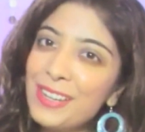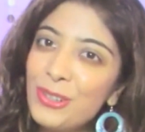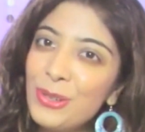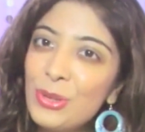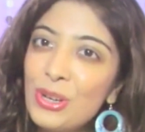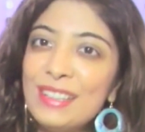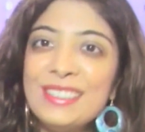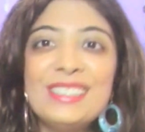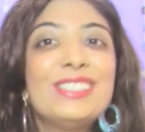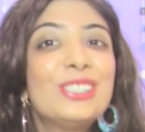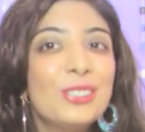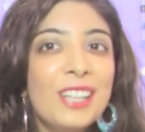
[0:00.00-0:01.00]
everyone,
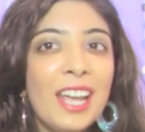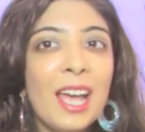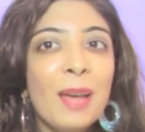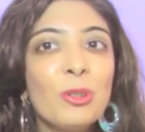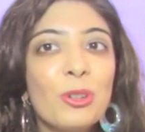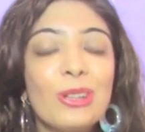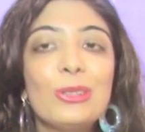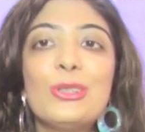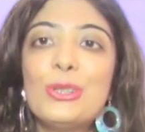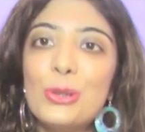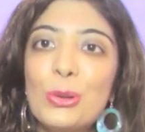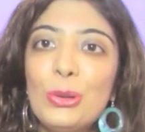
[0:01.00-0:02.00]
today I'm going to
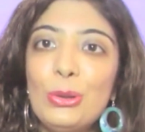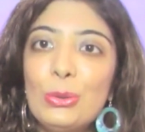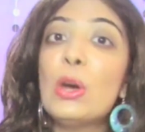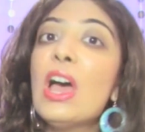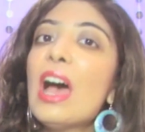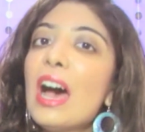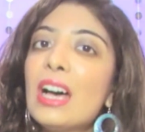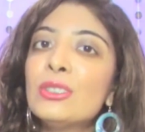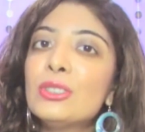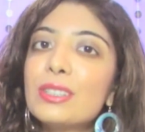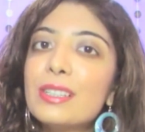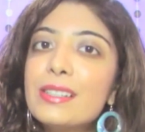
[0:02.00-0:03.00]
show you
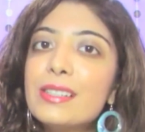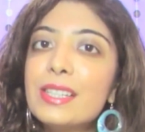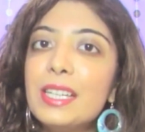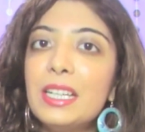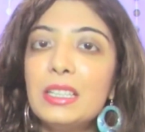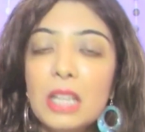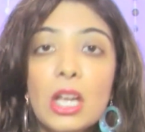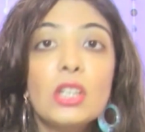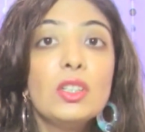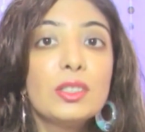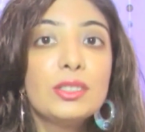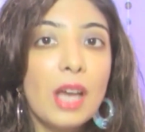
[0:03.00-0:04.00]
how to conceal
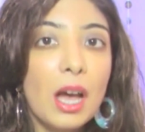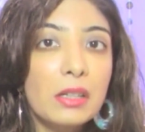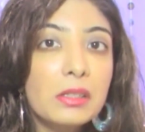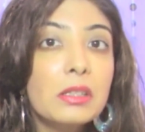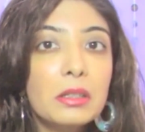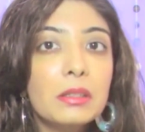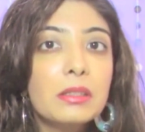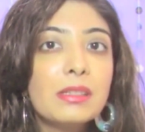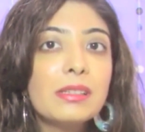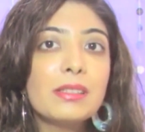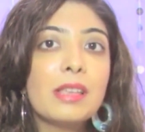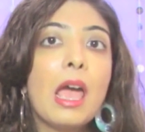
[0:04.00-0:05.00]
your dark
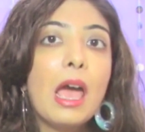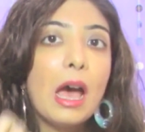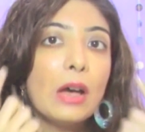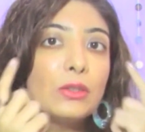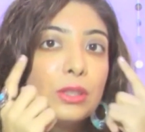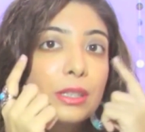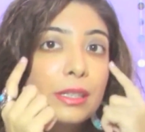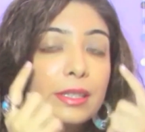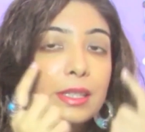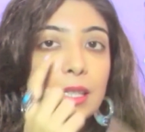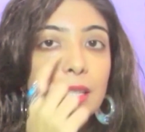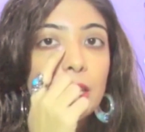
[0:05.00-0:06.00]
circles, how to
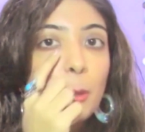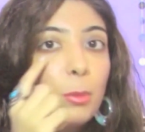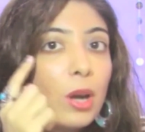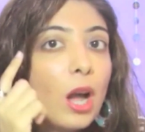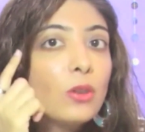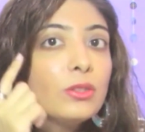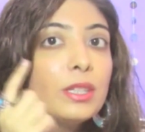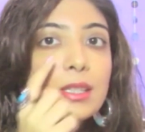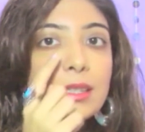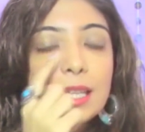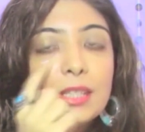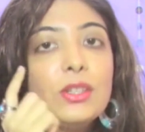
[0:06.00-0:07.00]
conceal the
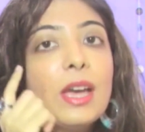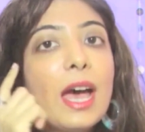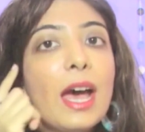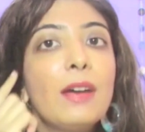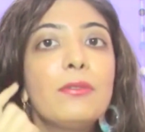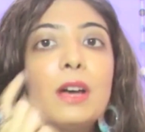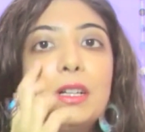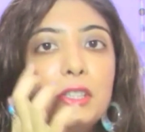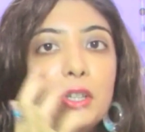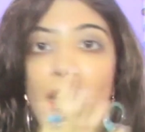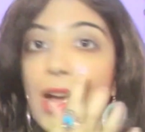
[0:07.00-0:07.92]
brownness that you have under